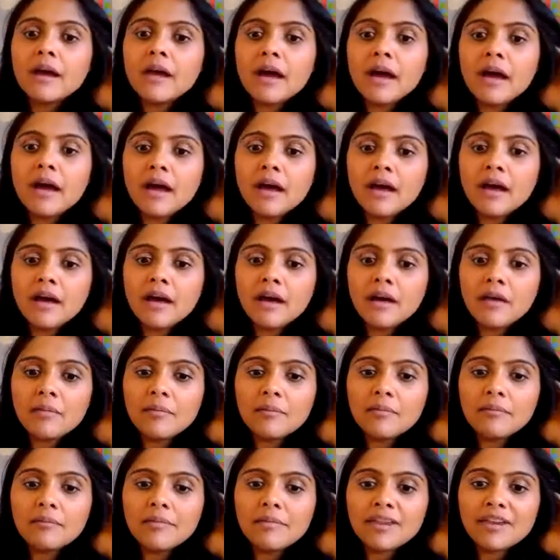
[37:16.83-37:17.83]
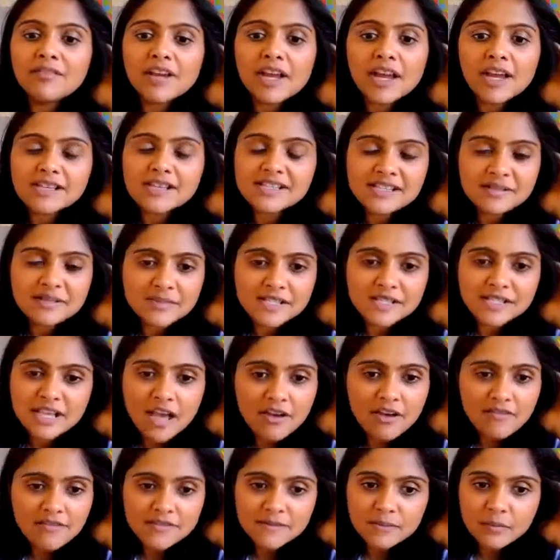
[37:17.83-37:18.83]
Even customer
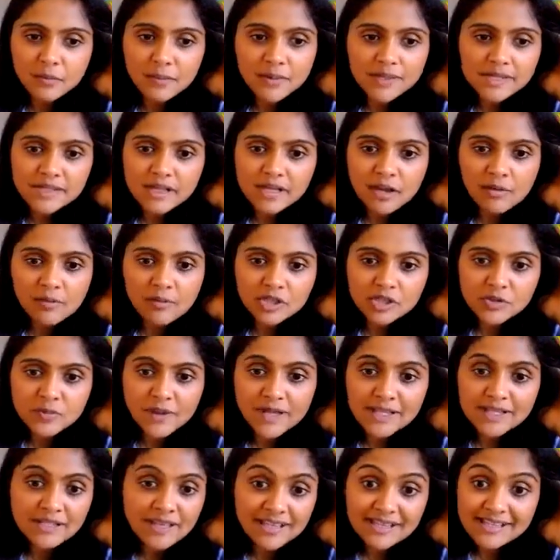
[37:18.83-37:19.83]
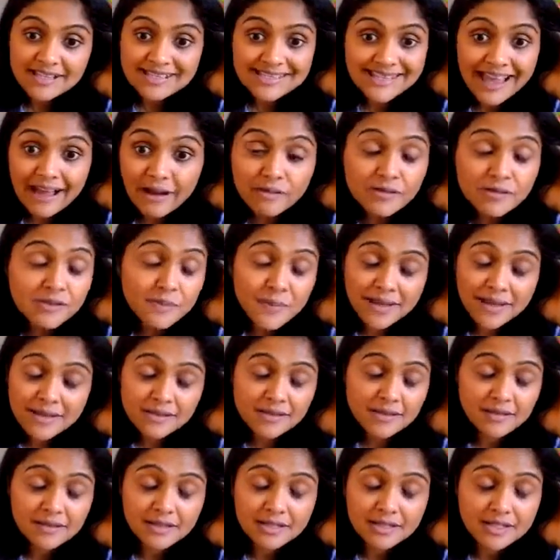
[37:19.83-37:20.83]
service will be so much better. It sounds
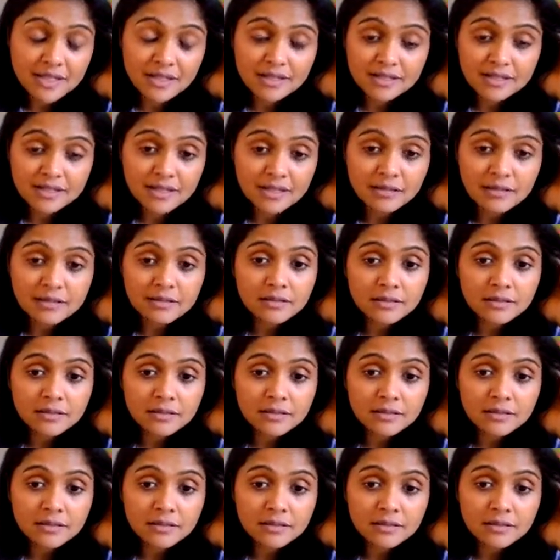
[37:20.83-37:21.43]
better than Dada.